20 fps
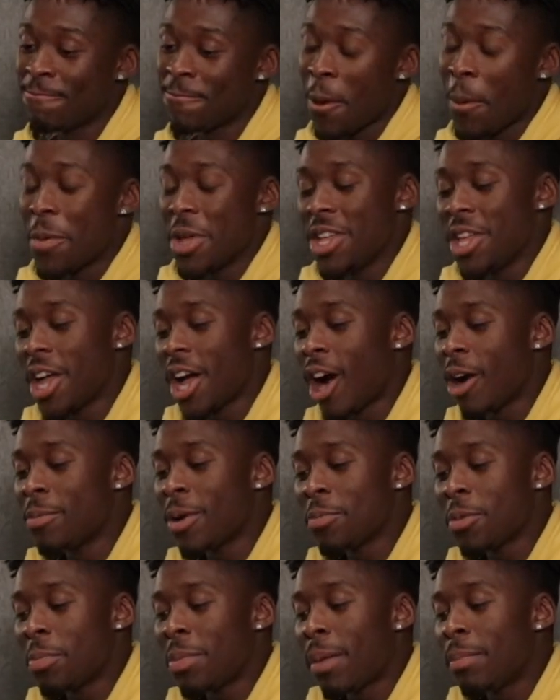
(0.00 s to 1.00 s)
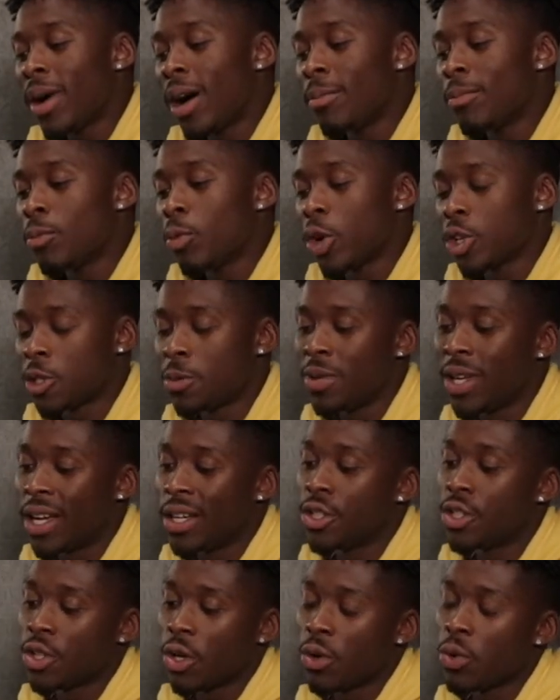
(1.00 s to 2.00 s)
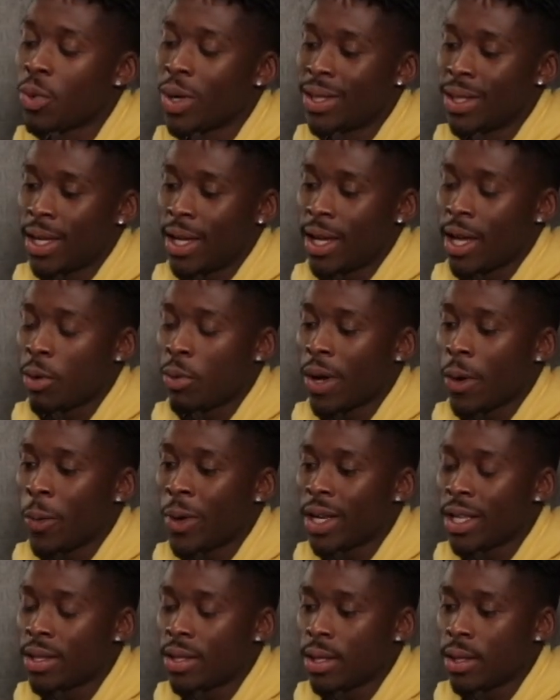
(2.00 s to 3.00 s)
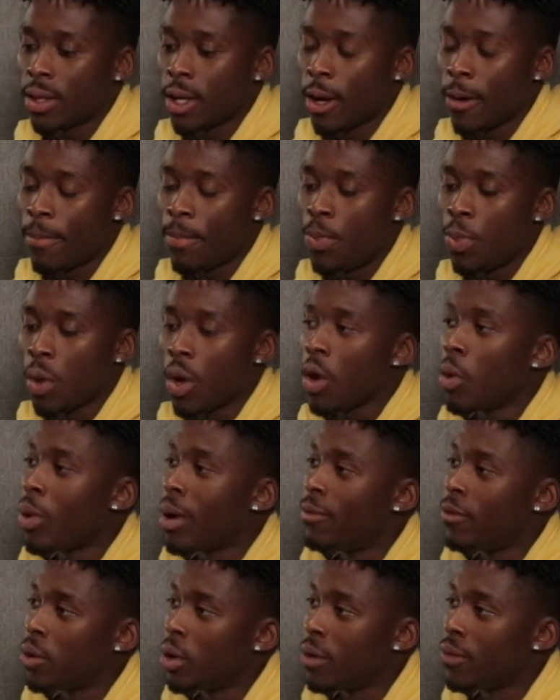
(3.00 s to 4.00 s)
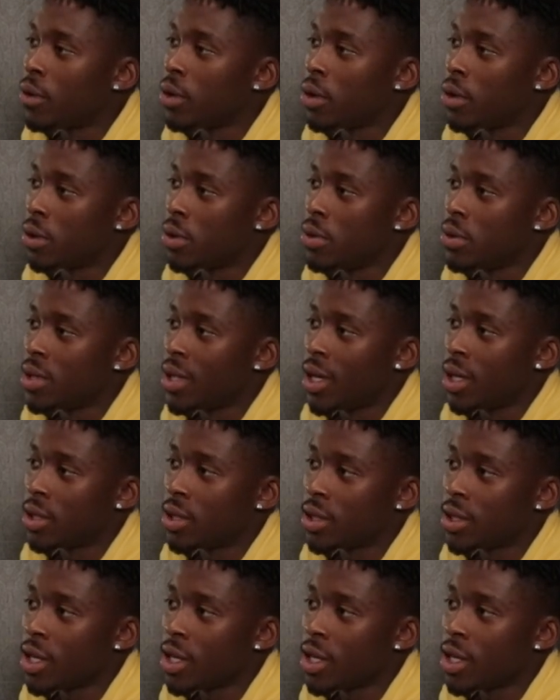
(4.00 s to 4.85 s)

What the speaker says: But yeah, I remember my mum watched me at a show one day. I went and did One Flew Over the Cuckoo's Nest.